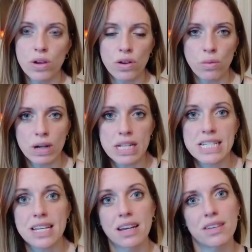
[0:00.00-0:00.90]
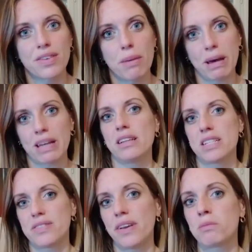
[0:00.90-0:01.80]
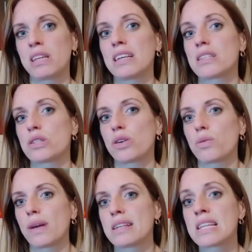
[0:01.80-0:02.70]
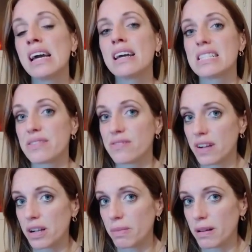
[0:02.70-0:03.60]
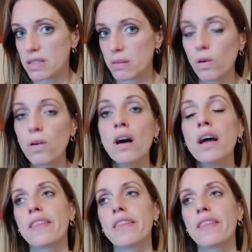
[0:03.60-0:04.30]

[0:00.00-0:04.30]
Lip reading: you know, wanting to kind of get back at his family in certain ways is very possible.